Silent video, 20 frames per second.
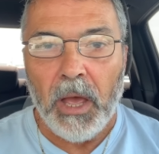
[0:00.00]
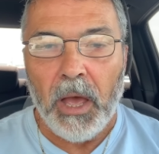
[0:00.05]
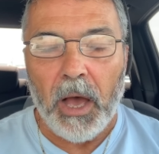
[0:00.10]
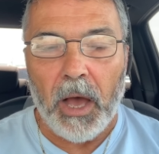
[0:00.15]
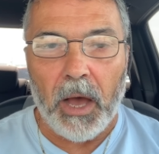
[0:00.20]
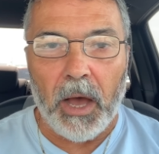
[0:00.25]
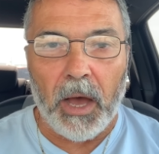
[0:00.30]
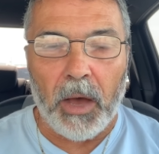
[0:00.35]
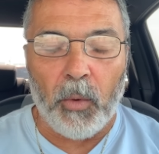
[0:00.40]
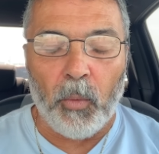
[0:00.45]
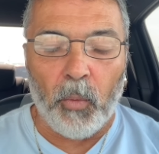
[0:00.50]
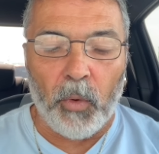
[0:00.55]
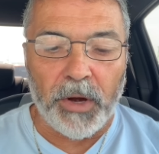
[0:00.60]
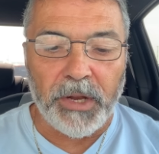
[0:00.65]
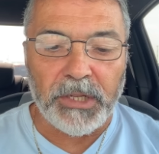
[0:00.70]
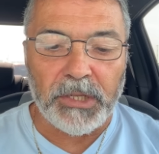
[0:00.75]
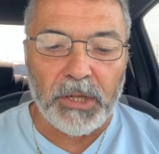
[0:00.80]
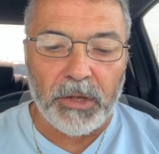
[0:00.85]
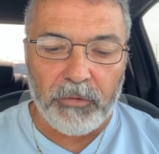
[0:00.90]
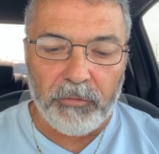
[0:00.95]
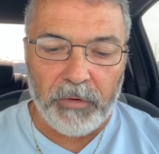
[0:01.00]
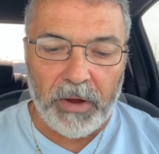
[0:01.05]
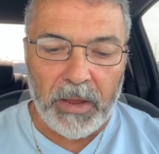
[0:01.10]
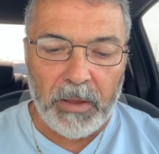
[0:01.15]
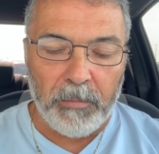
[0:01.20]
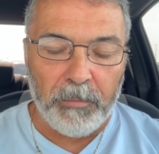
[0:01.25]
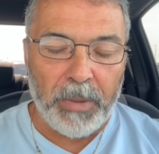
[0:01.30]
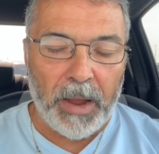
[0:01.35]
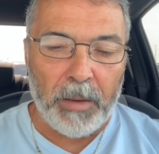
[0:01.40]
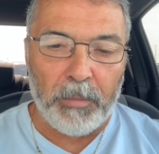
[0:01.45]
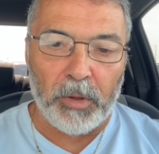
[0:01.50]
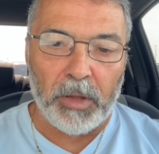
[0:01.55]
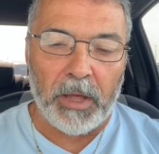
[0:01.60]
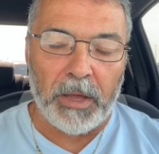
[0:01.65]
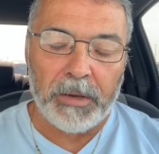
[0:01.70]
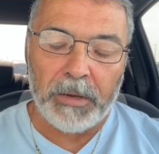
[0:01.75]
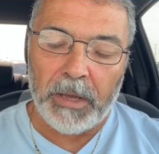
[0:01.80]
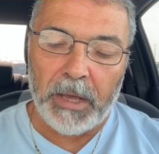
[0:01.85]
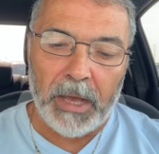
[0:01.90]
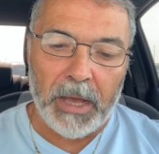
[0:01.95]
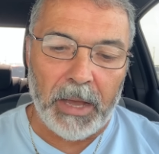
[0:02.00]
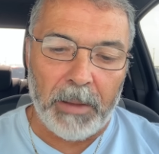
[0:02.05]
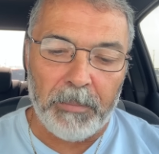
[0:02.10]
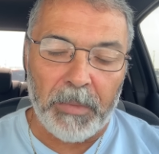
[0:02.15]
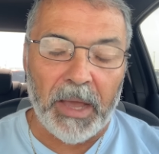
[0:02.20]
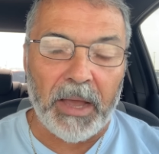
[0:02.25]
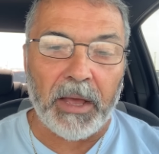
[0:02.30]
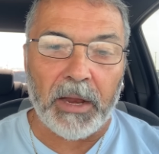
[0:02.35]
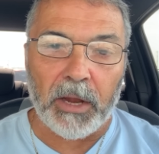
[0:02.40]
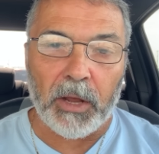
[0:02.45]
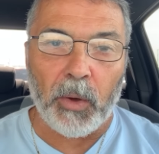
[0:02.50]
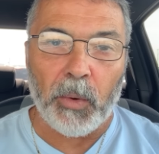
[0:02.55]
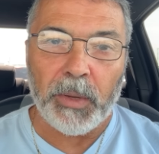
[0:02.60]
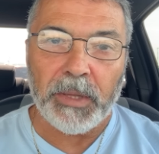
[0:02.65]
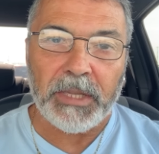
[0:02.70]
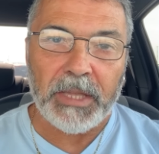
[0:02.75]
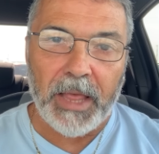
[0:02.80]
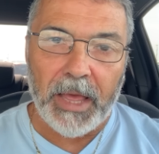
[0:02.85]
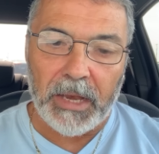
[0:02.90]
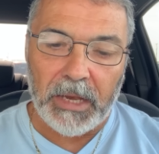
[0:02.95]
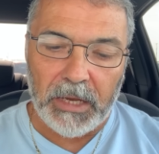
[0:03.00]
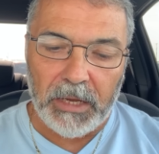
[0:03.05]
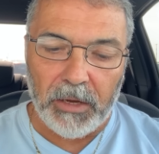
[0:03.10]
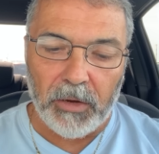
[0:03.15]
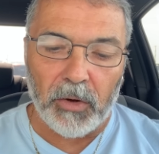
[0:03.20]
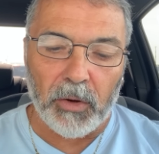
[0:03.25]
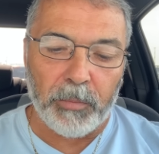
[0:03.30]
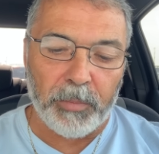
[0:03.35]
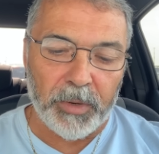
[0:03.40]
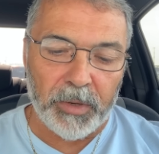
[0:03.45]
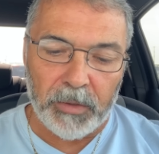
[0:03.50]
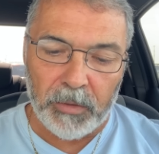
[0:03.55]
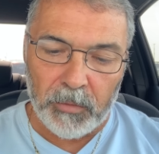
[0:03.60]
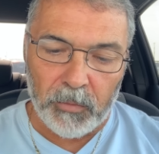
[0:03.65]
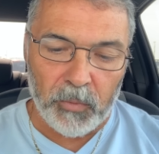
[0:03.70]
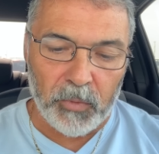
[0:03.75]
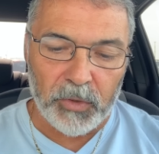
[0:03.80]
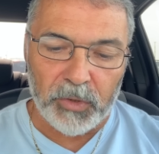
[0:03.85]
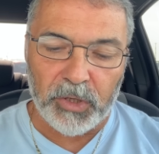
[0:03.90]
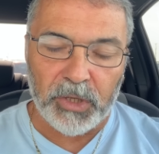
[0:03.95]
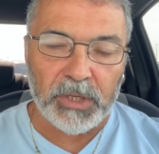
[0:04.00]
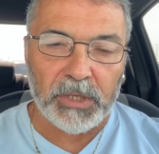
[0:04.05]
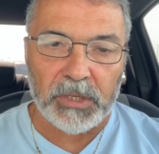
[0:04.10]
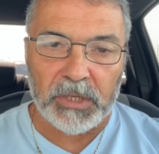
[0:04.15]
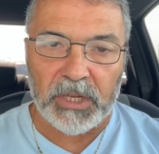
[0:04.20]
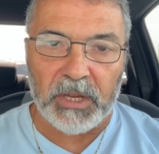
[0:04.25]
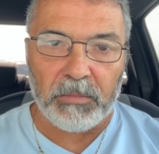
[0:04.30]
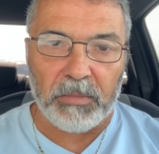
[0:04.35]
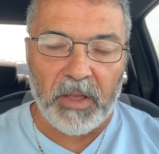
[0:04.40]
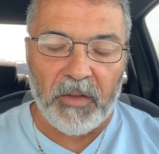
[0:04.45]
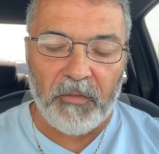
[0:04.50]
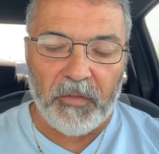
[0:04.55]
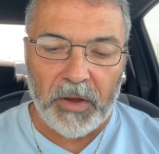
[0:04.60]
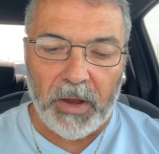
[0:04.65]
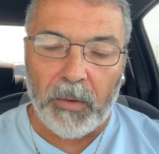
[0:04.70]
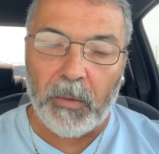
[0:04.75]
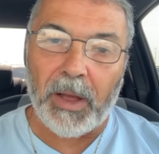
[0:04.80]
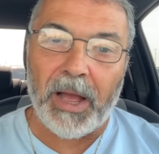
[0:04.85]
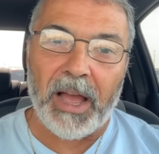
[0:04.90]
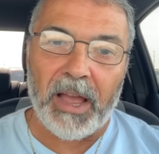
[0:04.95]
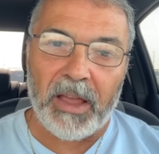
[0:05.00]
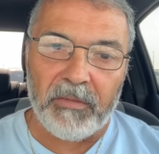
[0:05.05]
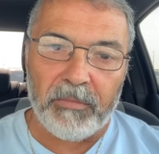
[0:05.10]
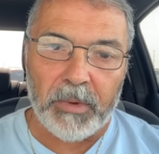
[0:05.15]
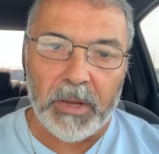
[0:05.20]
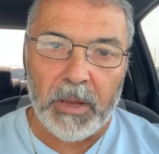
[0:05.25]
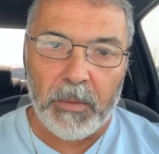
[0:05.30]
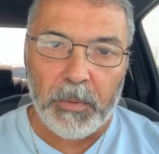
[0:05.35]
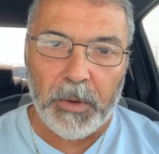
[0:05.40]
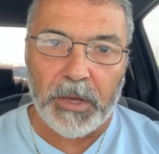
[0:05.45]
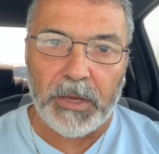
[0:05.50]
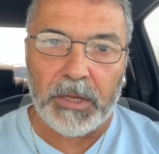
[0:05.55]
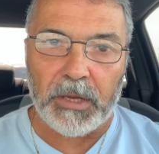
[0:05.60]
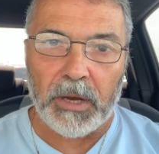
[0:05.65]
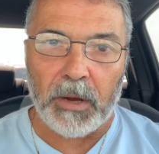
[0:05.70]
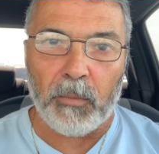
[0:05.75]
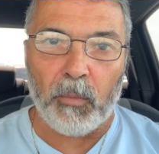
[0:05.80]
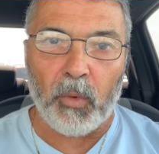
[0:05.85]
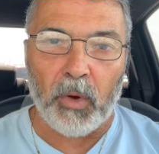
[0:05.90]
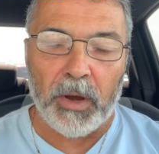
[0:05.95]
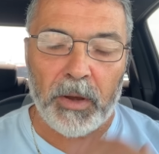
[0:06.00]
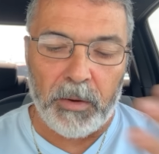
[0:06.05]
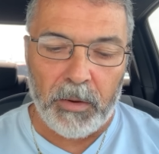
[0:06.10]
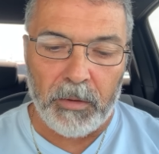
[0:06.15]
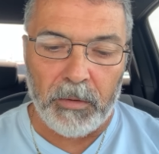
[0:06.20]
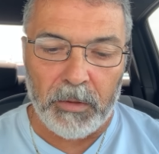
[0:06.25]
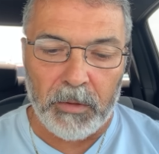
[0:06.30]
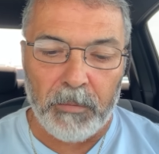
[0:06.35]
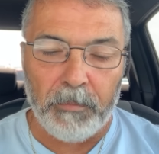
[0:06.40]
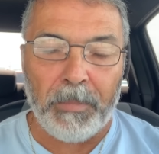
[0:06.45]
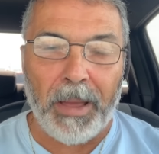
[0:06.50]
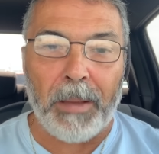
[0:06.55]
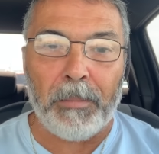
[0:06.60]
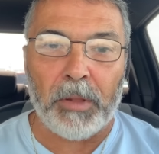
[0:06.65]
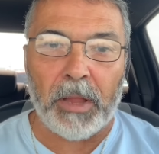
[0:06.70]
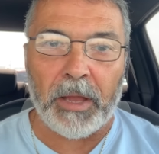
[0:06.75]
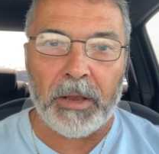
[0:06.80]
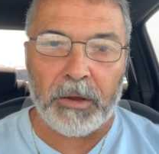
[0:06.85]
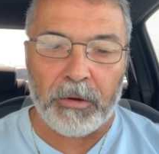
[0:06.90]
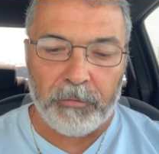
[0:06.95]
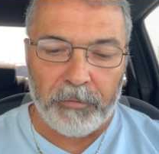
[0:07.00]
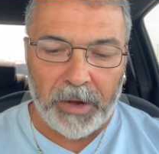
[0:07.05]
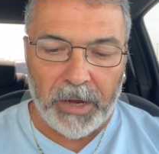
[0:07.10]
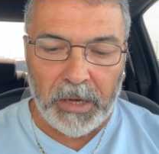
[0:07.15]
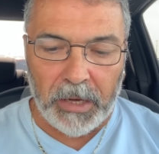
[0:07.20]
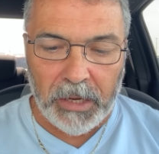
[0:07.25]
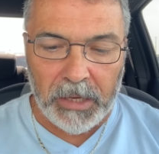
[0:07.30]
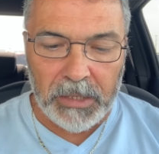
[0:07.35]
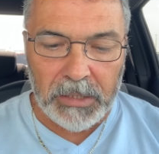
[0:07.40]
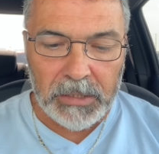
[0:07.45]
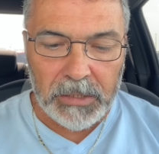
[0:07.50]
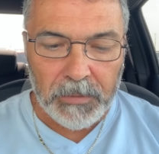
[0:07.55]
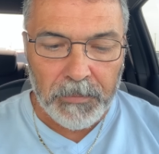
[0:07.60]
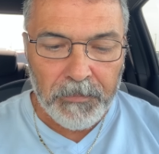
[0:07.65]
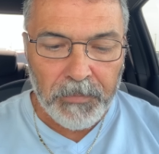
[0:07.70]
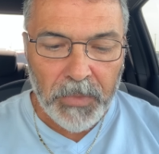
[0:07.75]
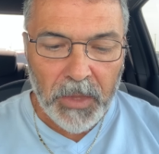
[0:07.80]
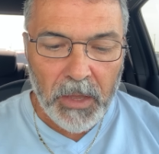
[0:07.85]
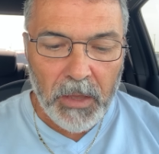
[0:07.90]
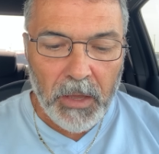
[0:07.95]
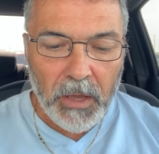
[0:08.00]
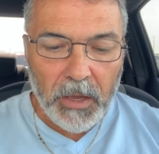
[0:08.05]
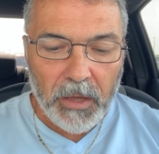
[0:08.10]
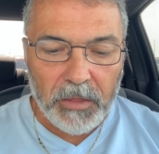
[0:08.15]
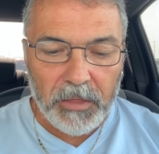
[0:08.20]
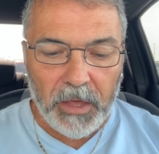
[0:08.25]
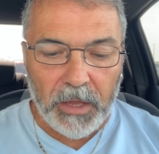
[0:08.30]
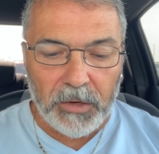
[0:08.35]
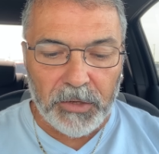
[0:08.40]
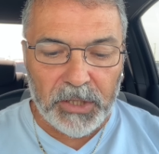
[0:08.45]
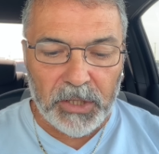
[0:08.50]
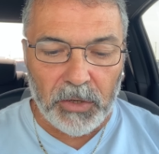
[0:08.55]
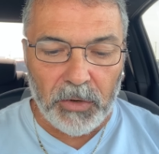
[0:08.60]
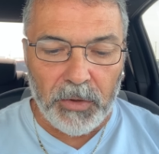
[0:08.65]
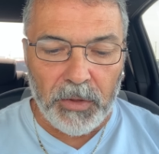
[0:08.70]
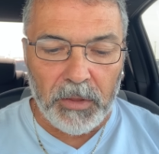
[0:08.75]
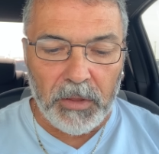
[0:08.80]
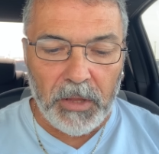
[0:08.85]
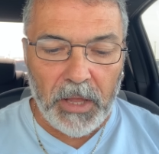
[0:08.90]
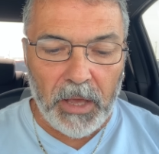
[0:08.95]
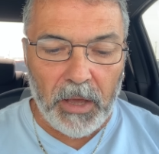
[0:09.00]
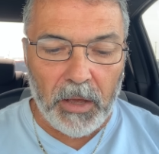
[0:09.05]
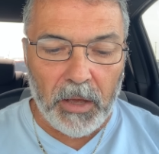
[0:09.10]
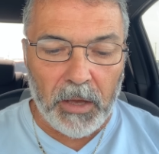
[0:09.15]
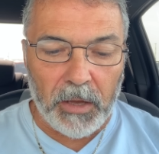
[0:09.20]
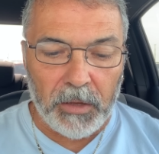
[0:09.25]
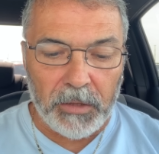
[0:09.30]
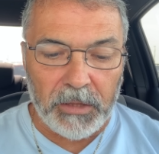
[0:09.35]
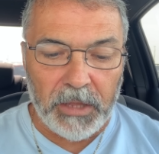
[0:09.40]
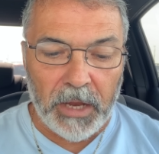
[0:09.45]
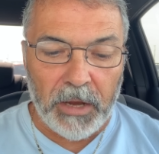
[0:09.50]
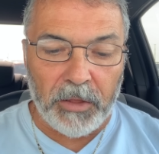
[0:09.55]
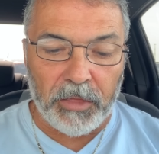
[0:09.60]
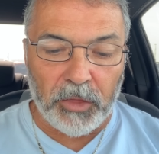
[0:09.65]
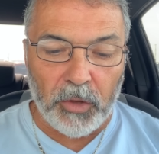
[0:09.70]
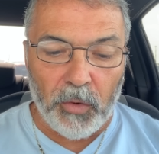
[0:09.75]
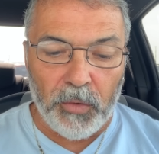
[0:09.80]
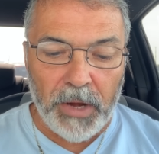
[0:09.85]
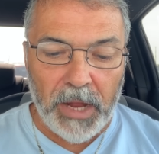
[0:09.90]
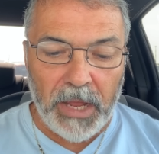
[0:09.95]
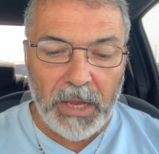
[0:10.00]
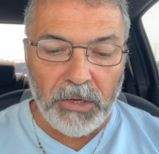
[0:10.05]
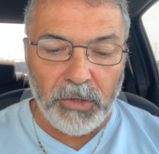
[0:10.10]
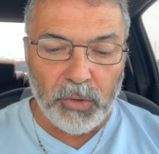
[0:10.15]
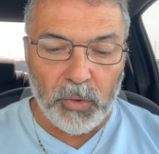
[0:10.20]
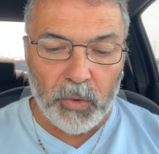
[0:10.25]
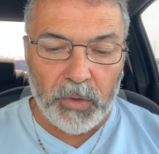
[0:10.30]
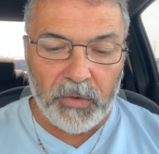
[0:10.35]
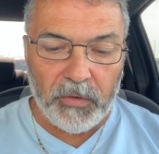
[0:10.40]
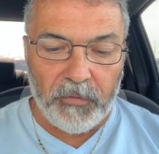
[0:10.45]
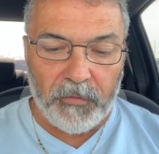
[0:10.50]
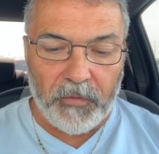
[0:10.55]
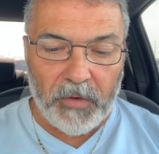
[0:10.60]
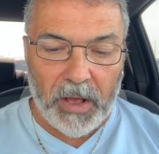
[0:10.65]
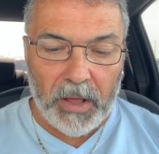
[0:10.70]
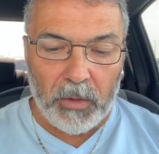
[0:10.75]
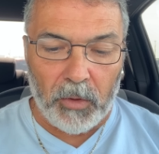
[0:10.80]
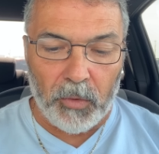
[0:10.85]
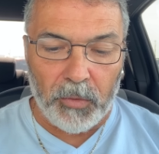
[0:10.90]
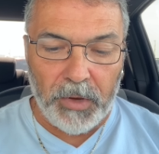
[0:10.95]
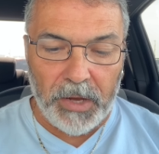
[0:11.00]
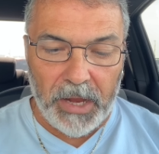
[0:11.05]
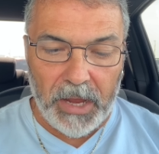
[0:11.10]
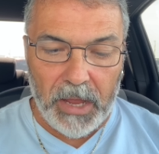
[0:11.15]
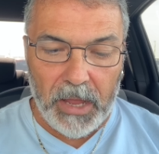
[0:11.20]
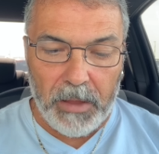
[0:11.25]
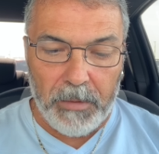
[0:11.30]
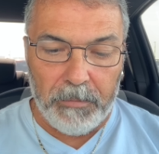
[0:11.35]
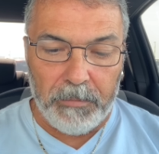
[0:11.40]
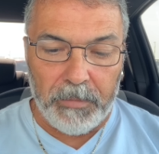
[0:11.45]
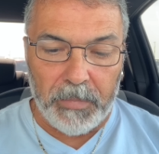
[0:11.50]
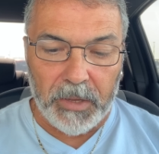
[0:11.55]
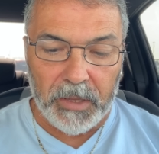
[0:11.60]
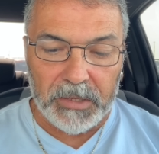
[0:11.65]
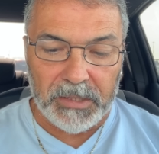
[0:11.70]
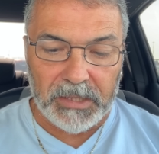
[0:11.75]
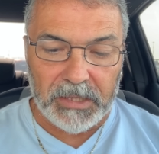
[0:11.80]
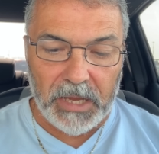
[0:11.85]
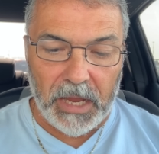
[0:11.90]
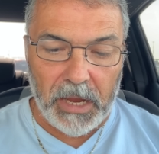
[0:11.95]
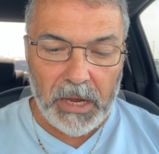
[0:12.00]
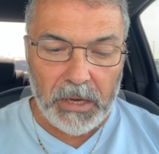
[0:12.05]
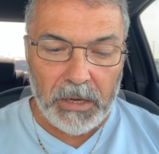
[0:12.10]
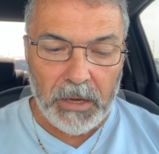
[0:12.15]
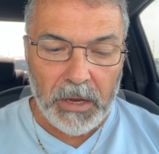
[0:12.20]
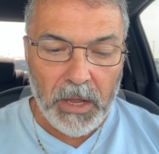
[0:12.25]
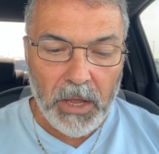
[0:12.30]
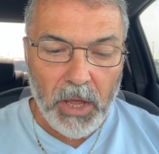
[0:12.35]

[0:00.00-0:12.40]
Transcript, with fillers: Uh, what is the great Babylon? I'm not going to go into that here, but we'll just skip that for now. I have my opinion on what Babylon the Great is. Then a certain, uh, then a third angel followed him, saying